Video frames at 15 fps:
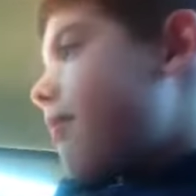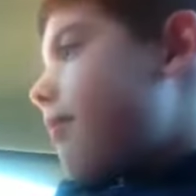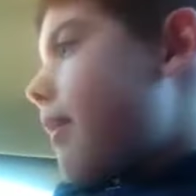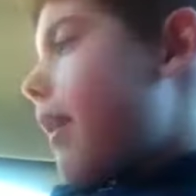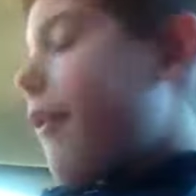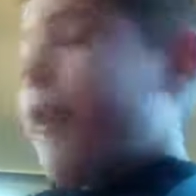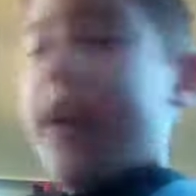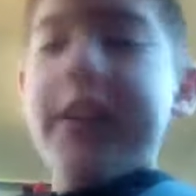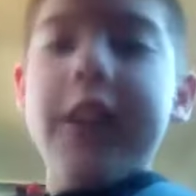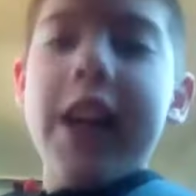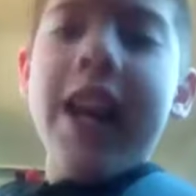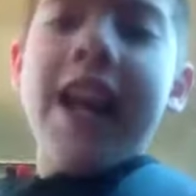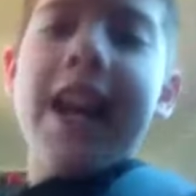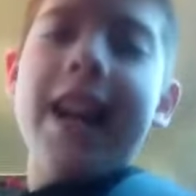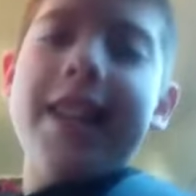my favorite
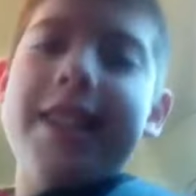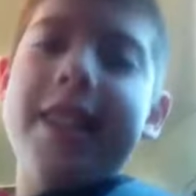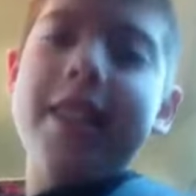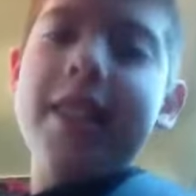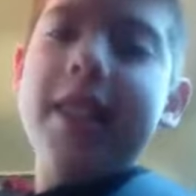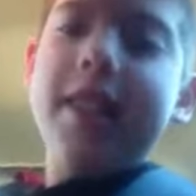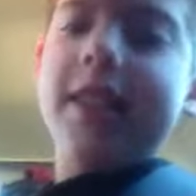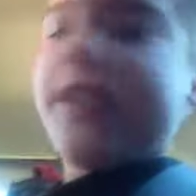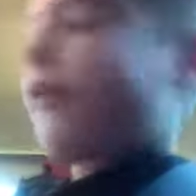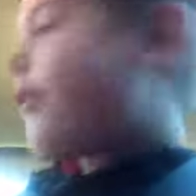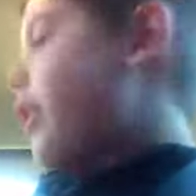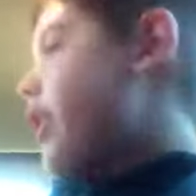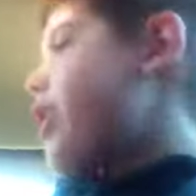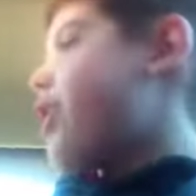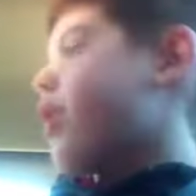hat is a
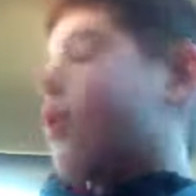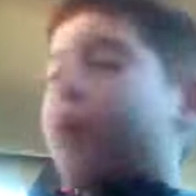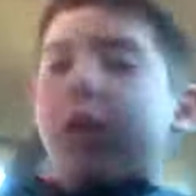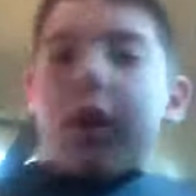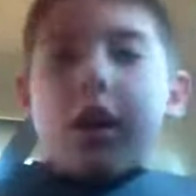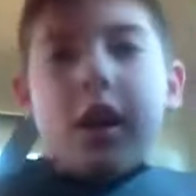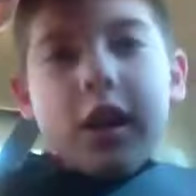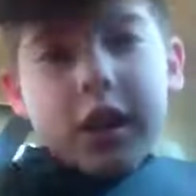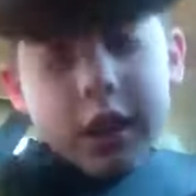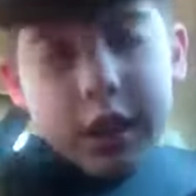fedora.